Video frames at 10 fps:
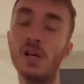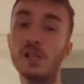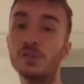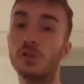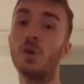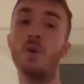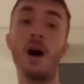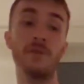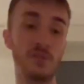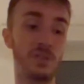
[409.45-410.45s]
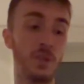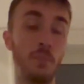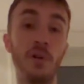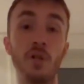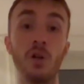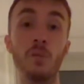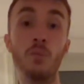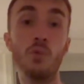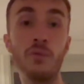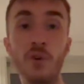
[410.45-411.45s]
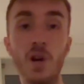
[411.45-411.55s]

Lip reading: So obviously a pretty good move.